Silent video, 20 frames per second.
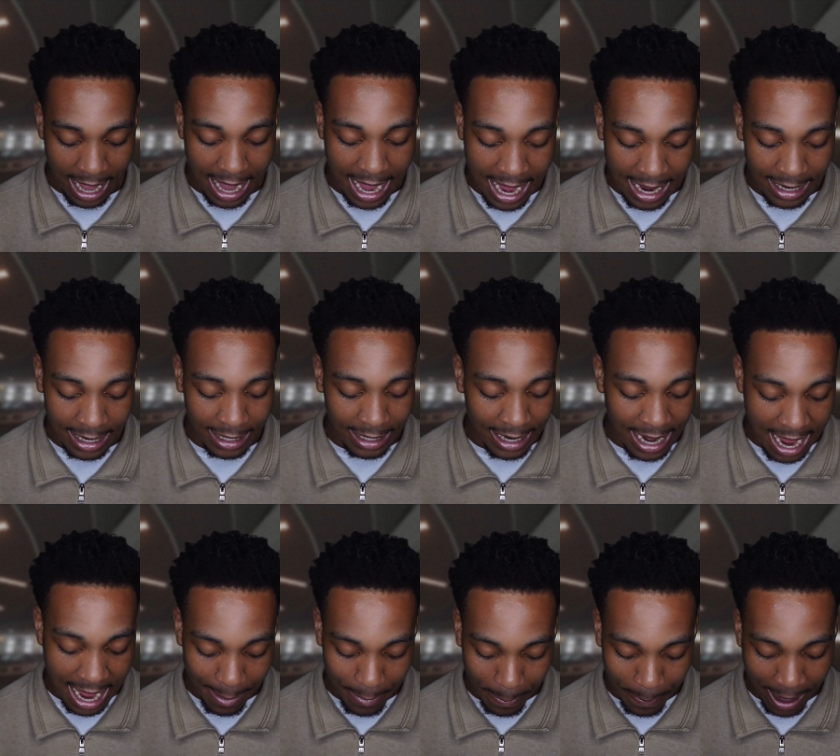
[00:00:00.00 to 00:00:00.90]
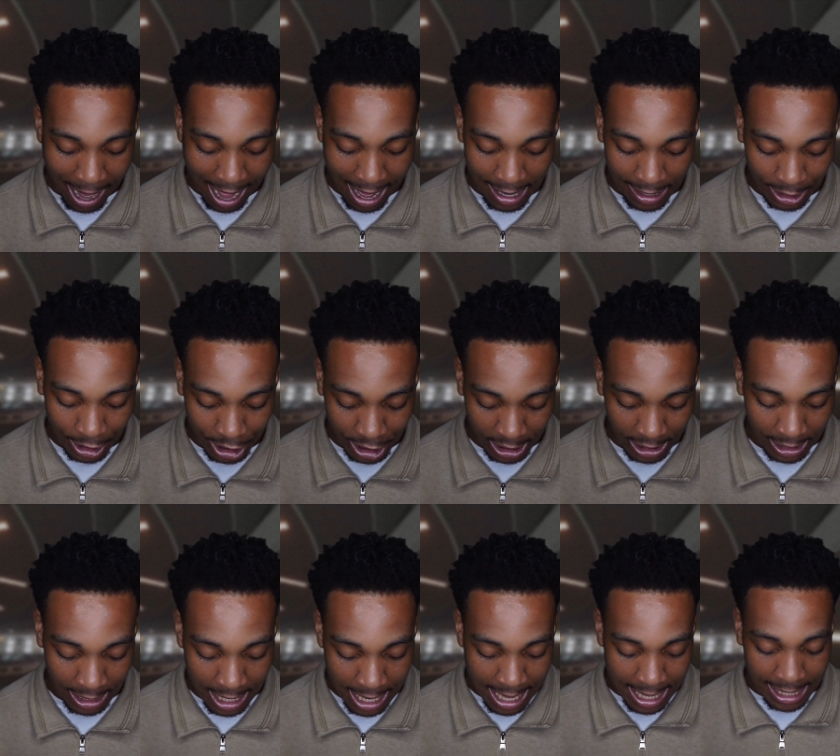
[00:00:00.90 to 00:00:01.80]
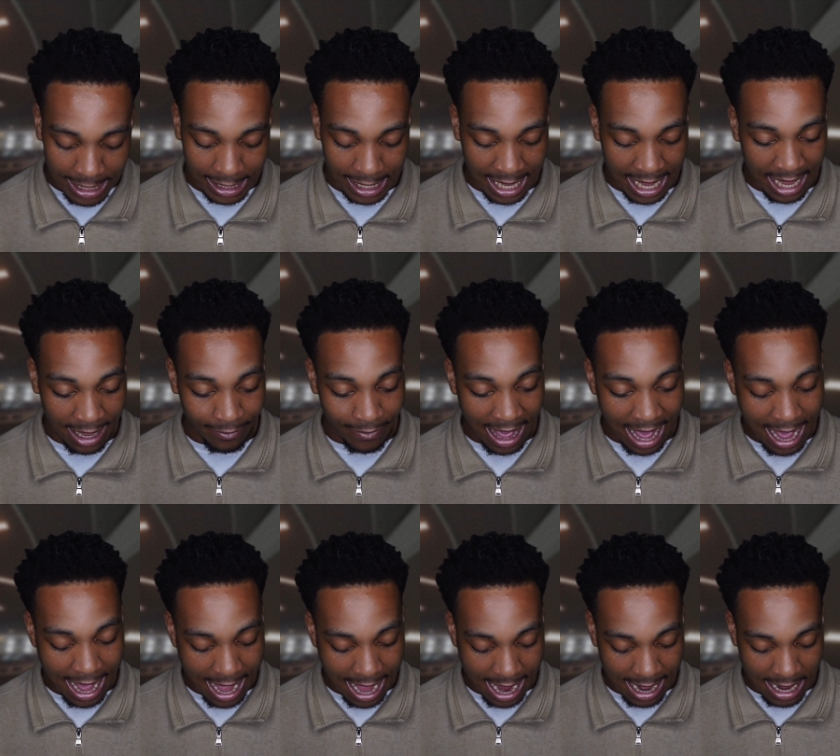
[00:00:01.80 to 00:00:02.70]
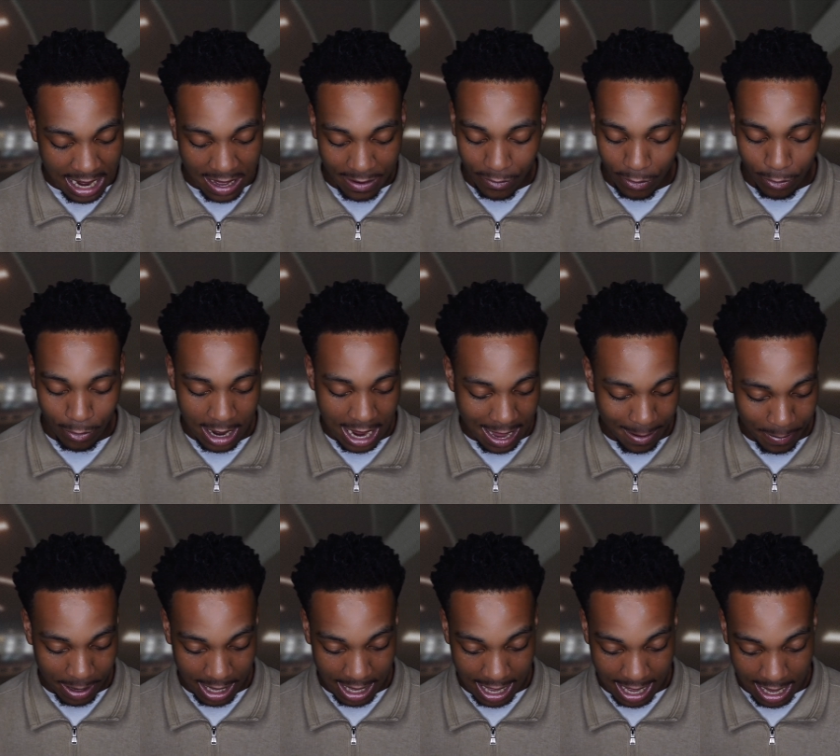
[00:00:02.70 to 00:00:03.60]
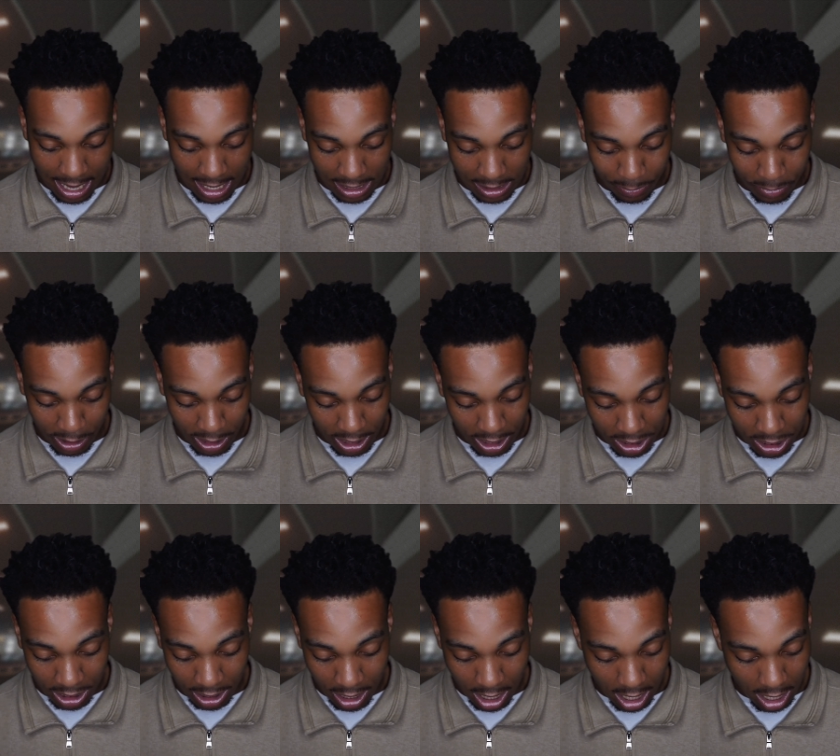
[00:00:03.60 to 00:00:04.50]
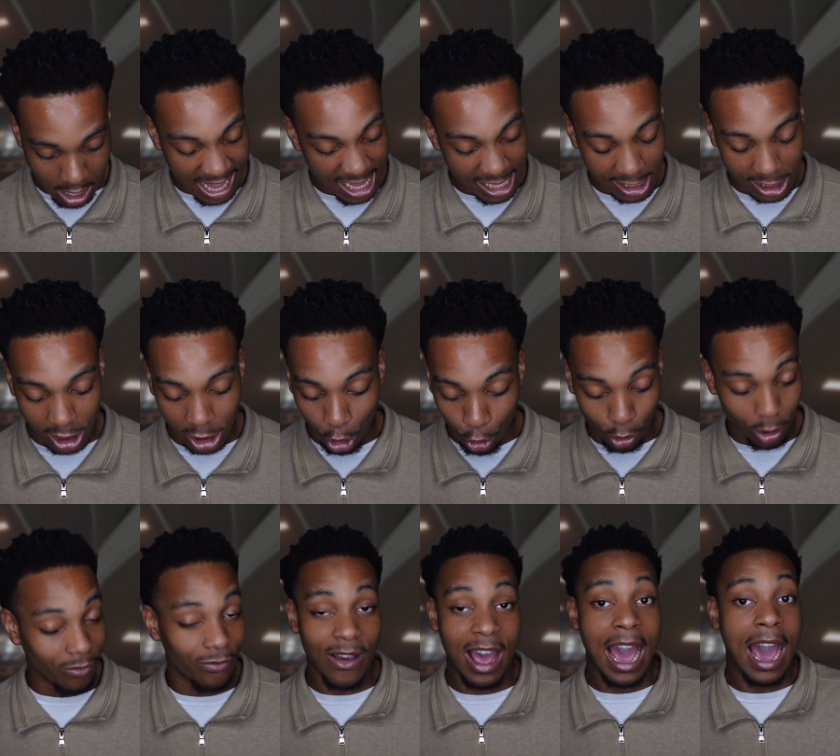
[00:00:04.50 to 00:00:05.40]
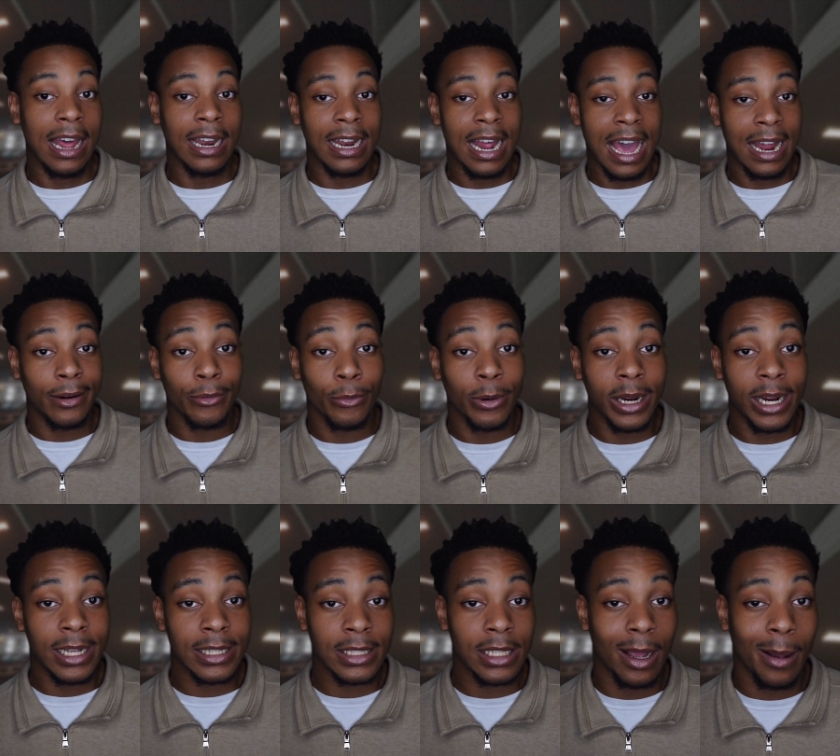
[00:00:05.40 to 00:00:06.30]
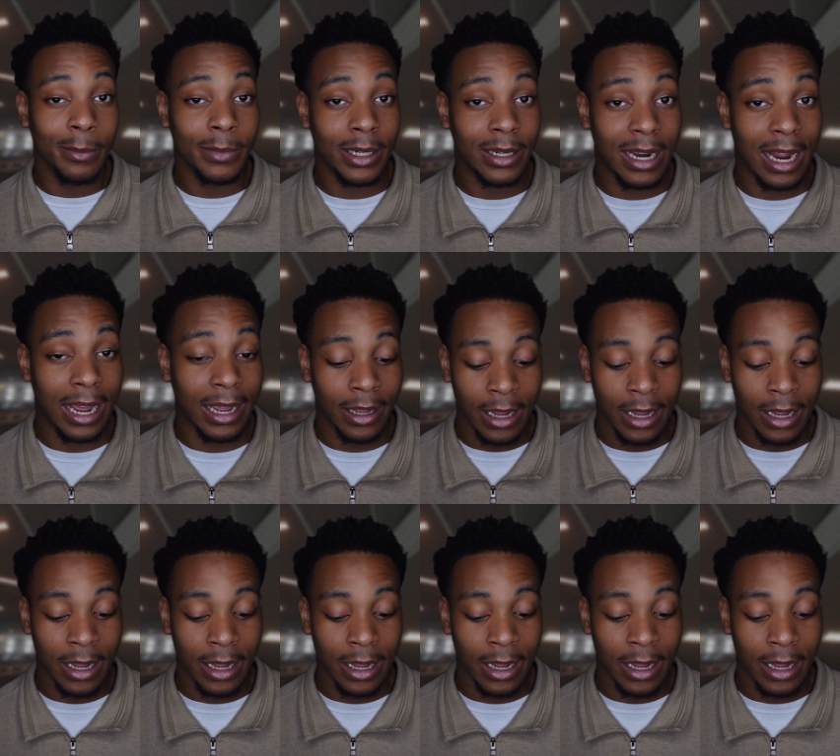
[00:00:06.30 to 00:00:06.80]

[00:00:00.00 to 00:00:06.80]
And the damn apology, if I ain't never read BS, bitch, it's certified that I done read some today.